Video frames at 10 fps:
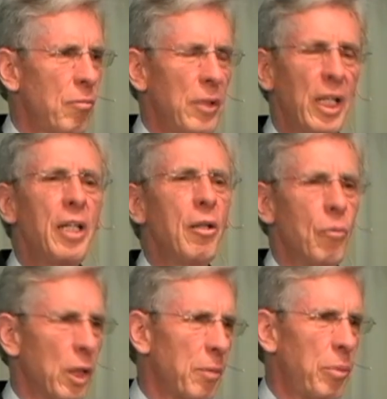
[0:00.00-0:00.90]
in the
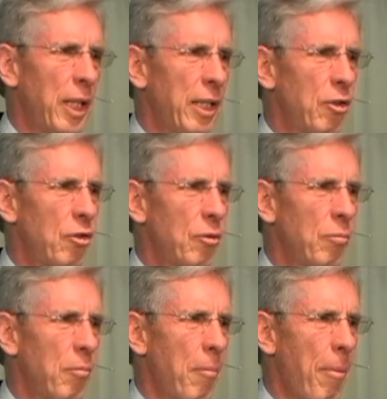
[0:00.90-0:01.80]
workplace,
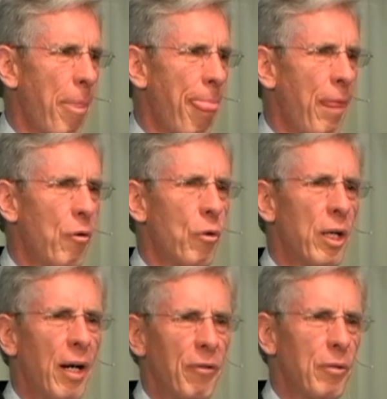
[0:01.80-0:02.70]

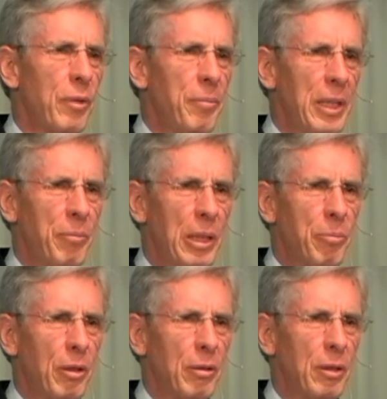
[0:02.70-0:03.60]
wherever we meet people.
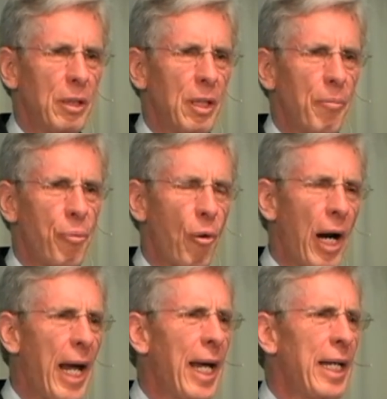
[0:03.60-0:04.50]

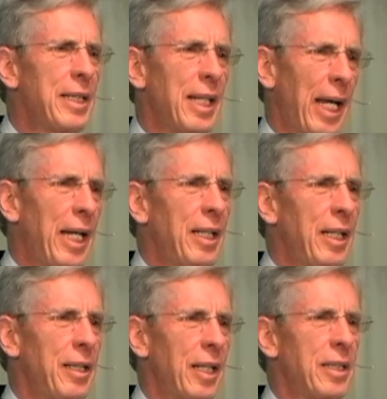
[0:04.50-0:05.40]
Pray daily
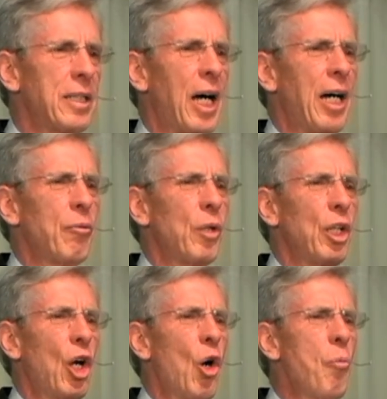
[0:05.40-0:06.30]
that God will
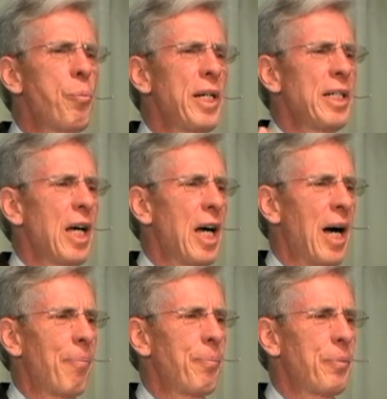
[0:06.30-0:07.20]
open
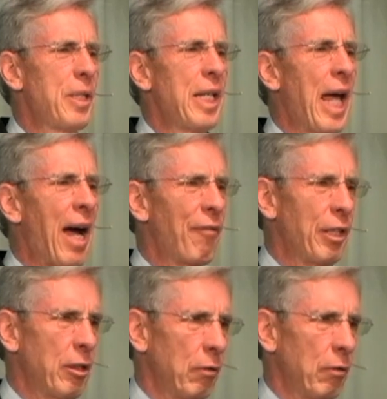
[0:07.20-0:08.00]
up the avenue.